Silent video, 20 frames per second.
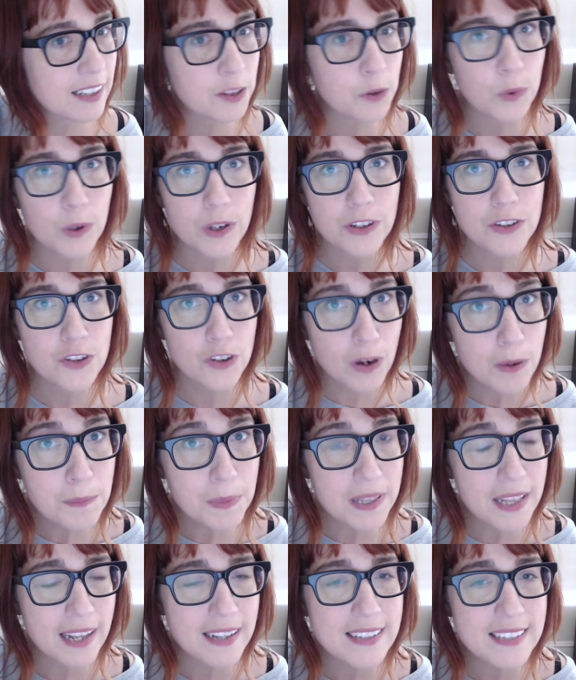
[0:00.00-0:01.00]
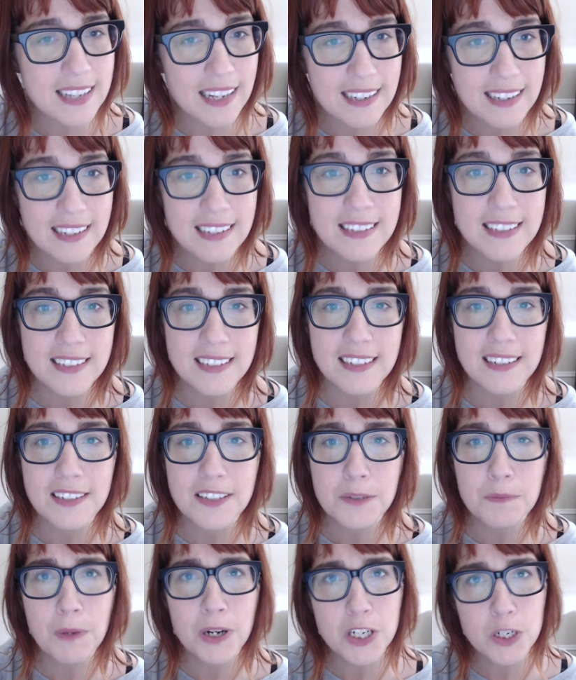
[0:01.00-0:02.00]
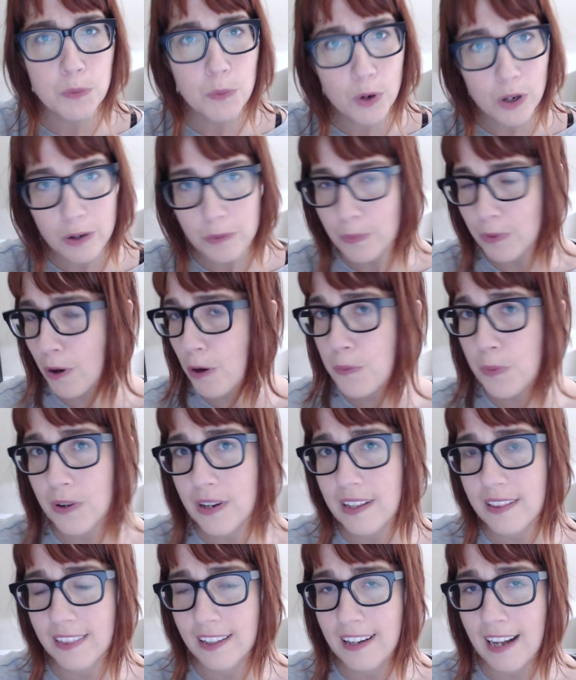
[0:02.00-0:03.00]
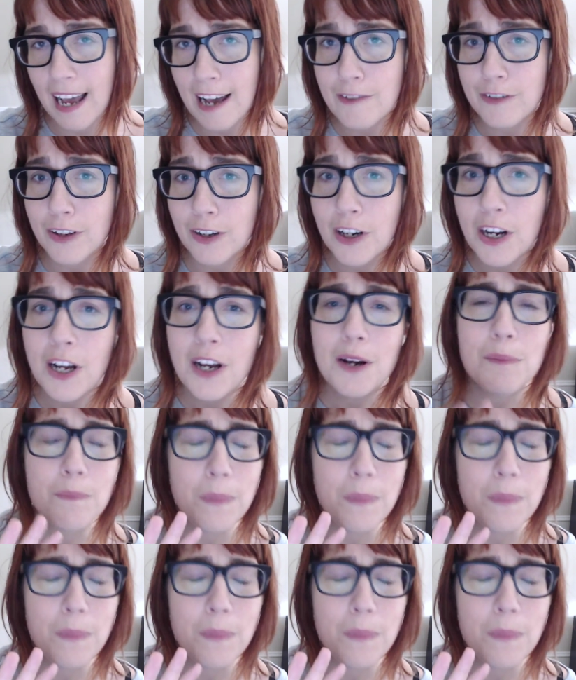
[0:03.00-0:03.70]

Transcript: that the word trump in that sentence is much more appropriate than ever,